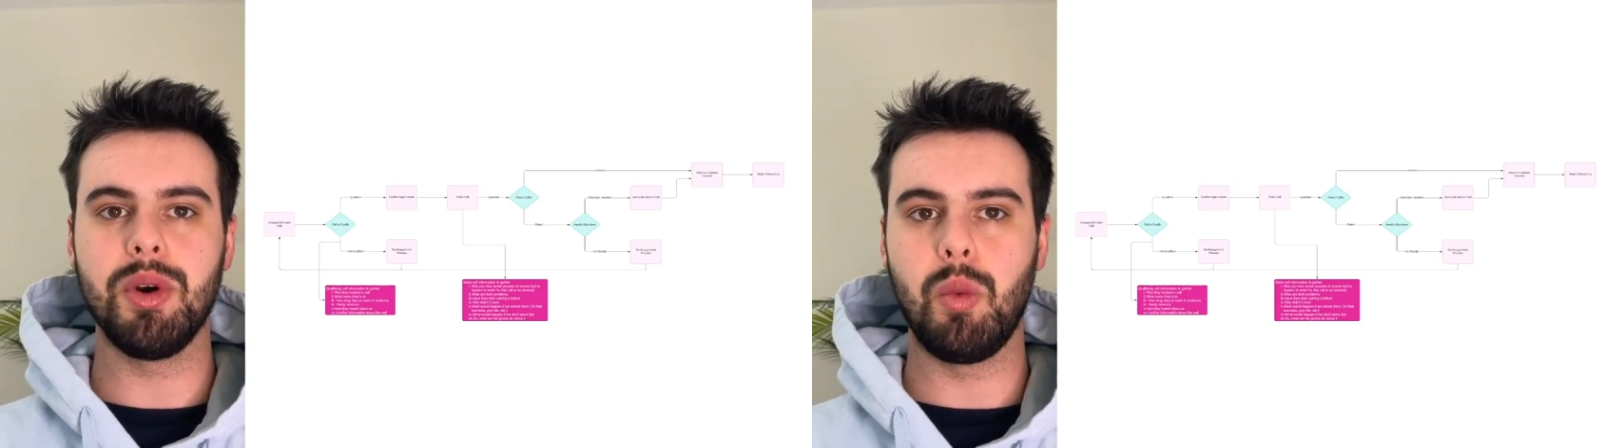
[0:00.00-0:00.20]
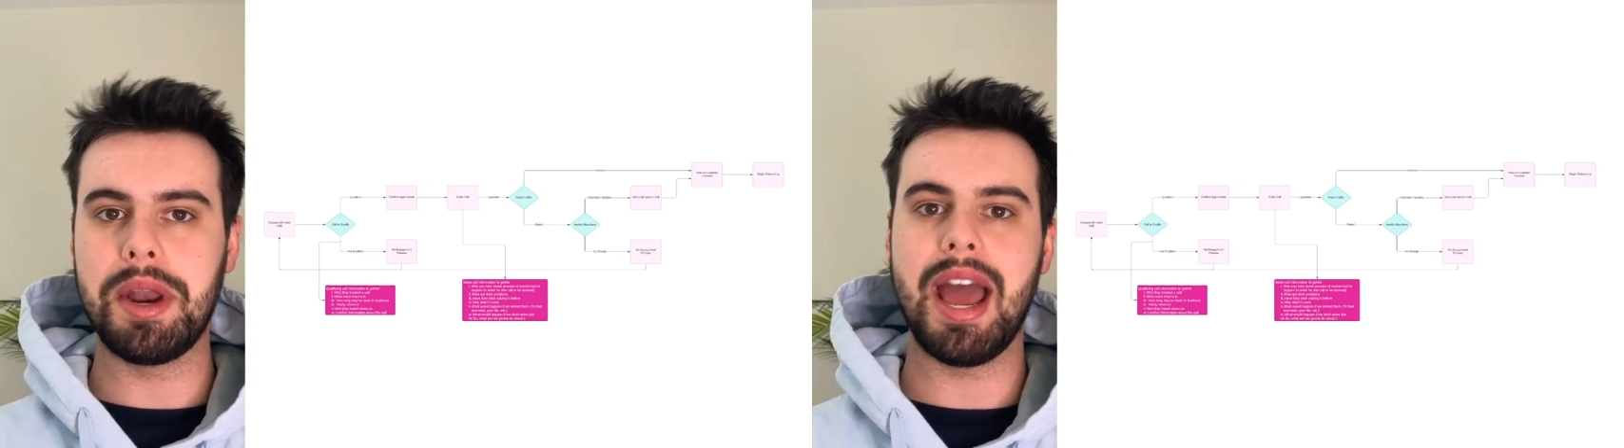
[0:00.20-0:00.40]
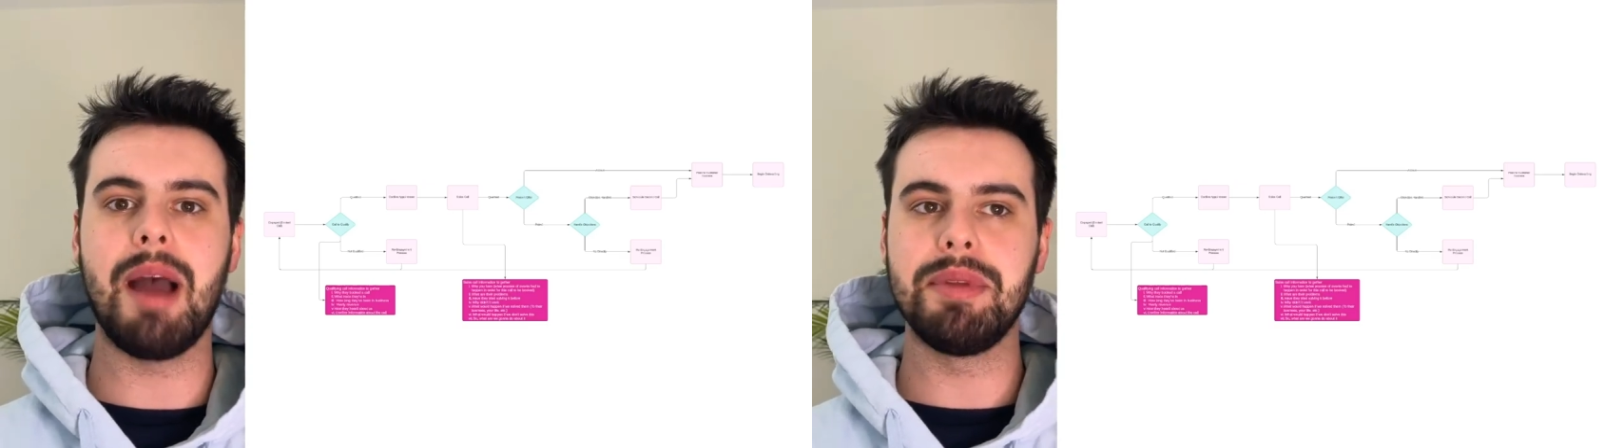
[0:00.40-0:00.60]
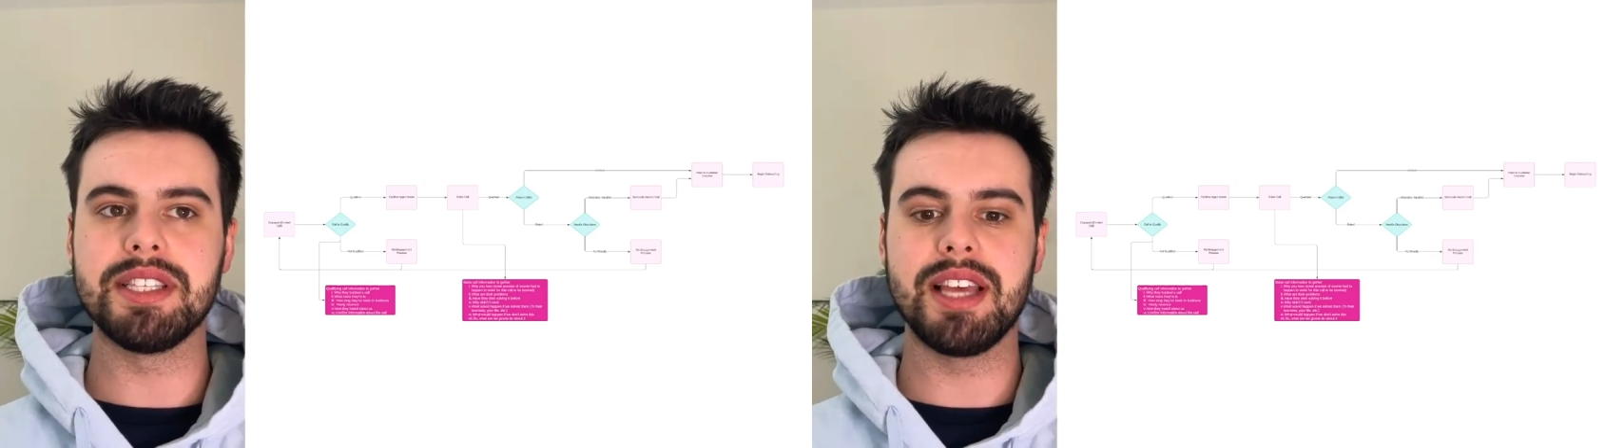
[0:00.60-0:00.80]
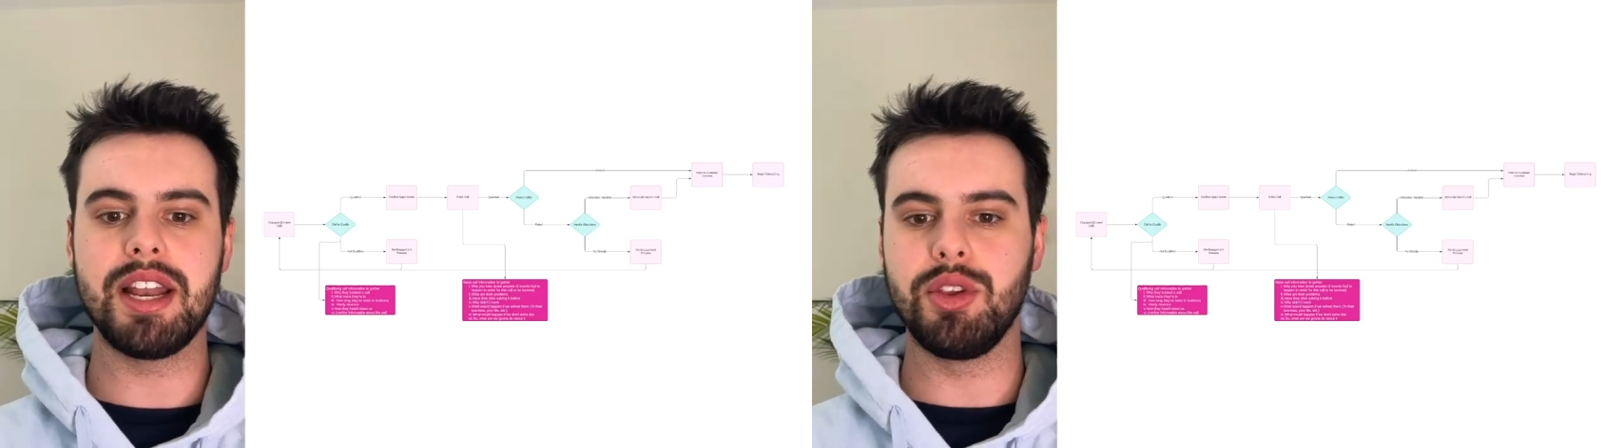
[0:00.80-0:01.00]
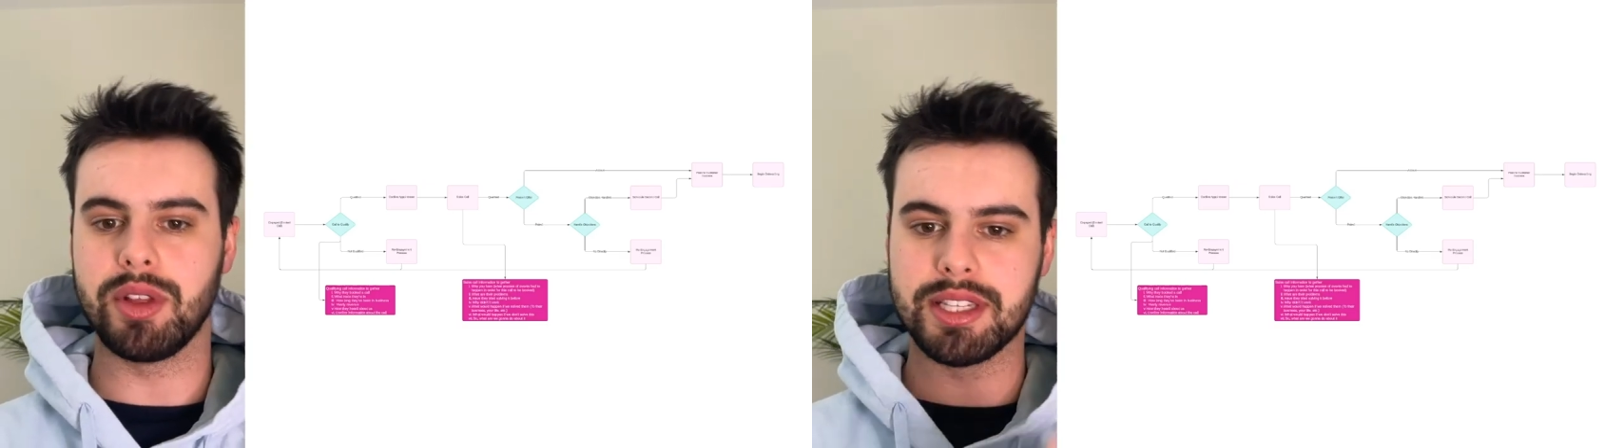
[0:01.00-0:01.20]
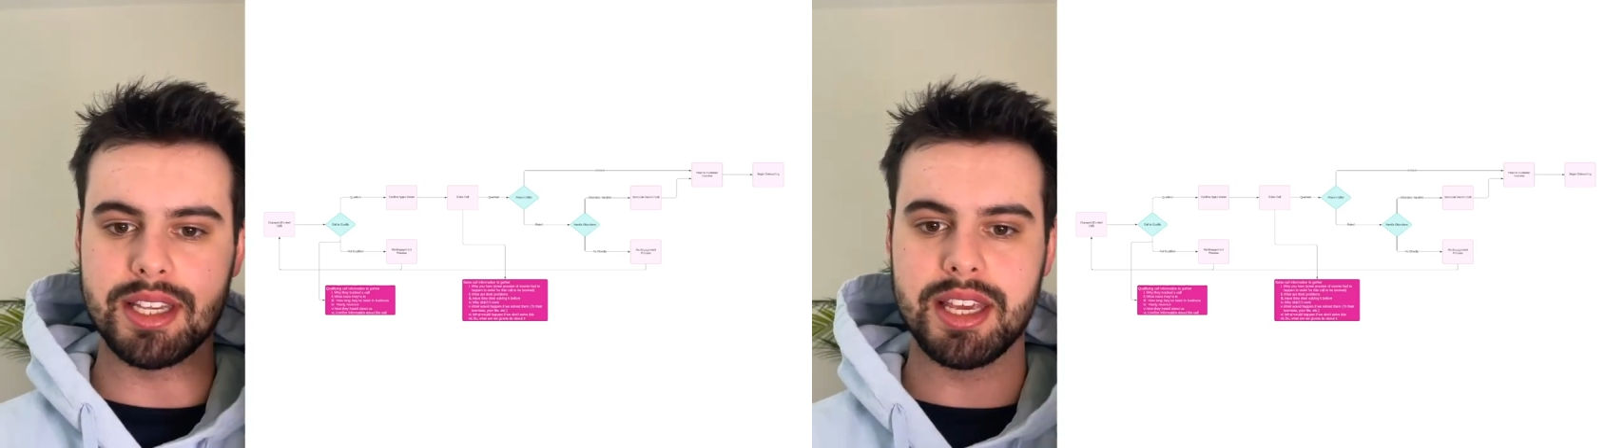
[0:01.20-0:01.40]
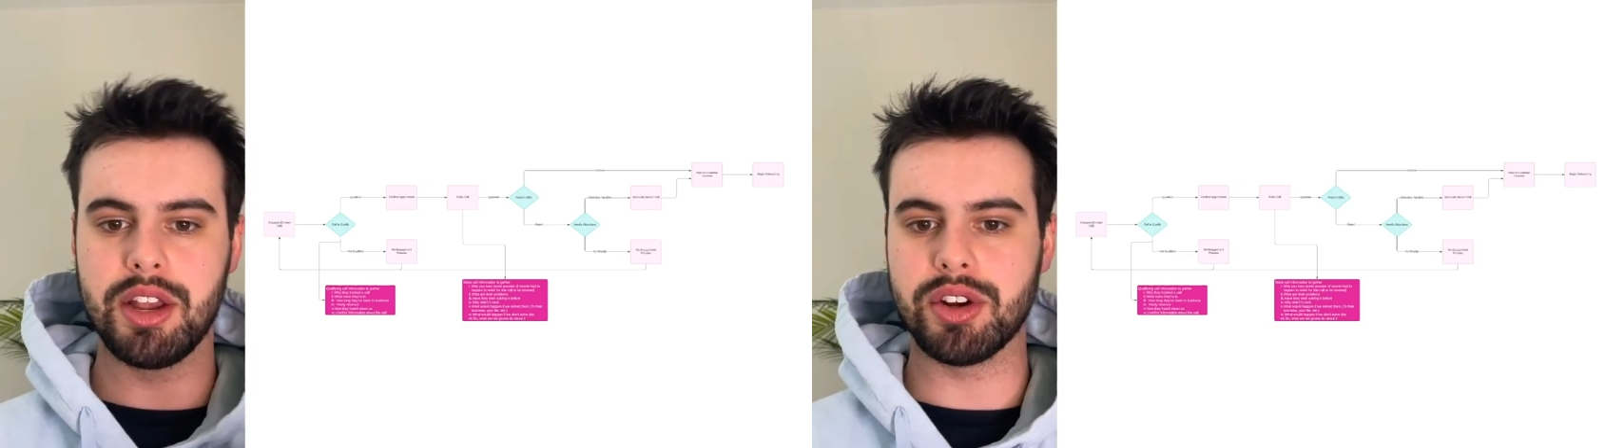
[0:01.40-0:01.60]
What happens then? You can see
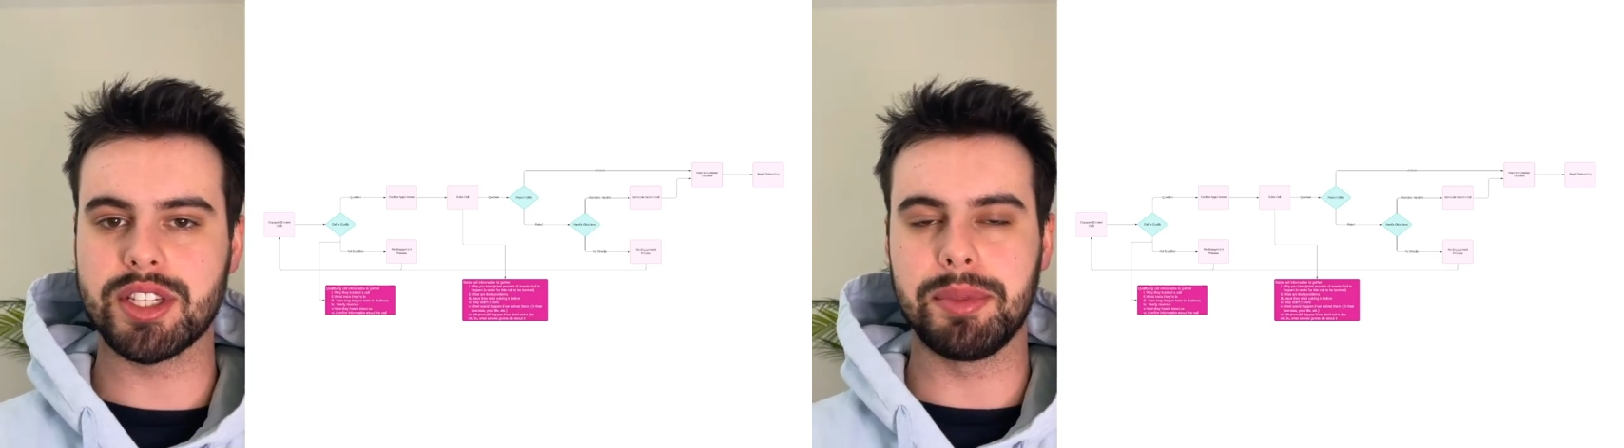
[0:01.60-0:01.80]
here some